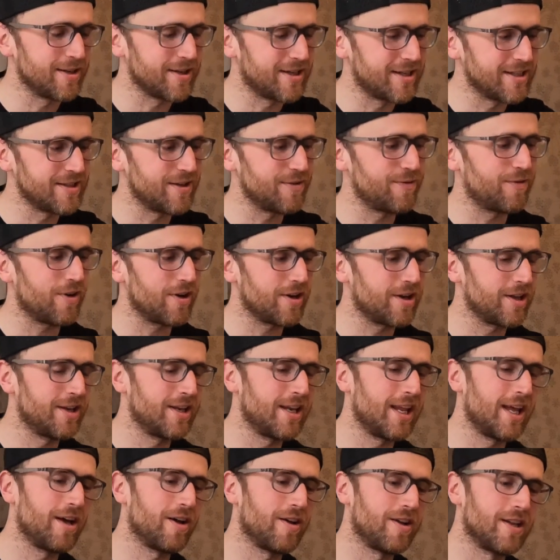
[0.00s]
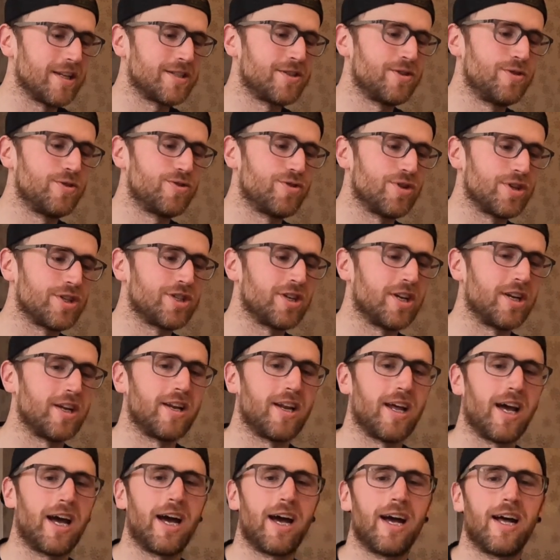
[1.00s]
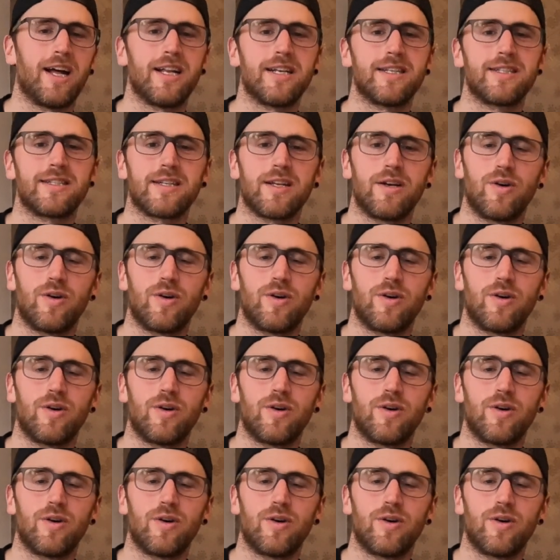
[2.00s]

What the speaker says: because if I can nail this nutrition and